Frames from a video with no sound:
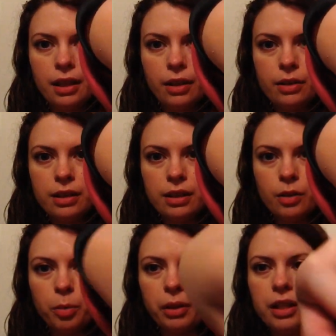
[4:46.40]
You can see,
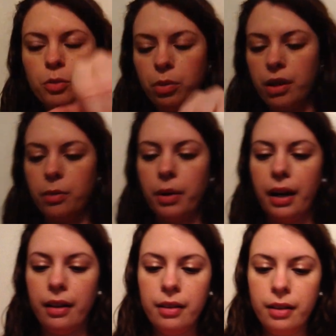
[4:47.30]
so it blends pretty
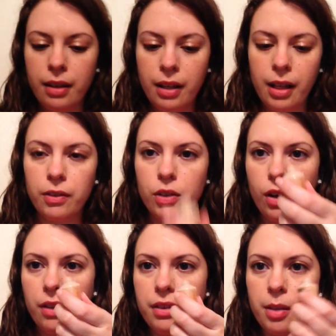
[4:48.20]
well. I'm gonna
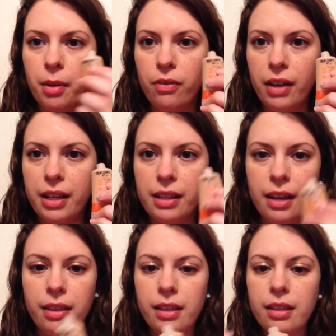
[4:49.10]
try this on my face. I
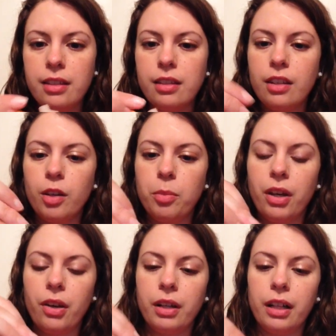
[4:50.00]
think this is gonna be a
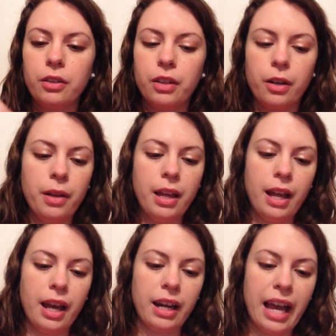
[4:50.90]
good color though.
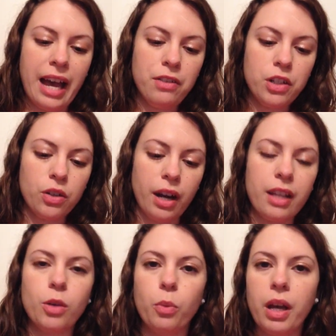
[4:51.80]
And I haven't
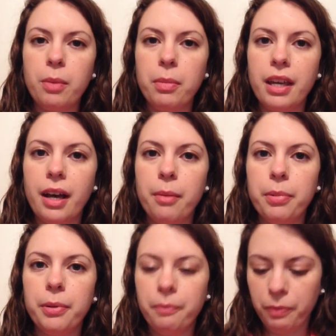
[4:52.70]
tried the Wake Me Up
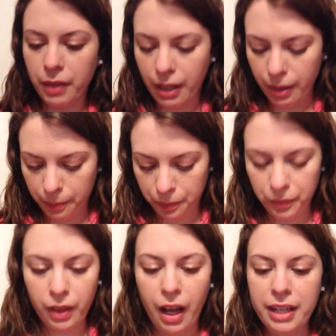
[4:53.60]
um,
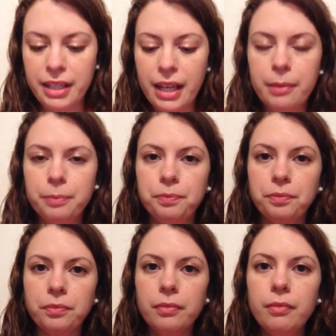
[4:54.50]
line yet.
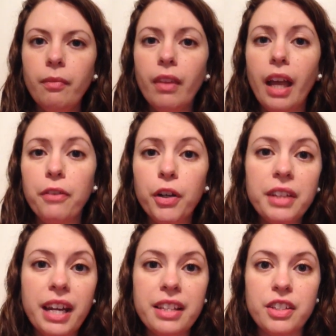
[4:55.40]
I've heard
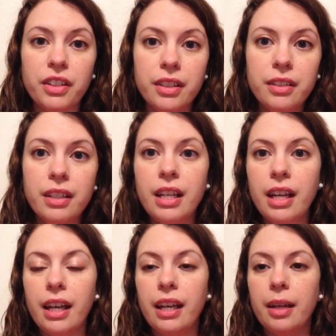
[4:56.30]
that it's good,
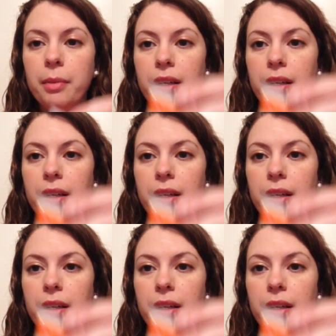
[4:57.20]
um, and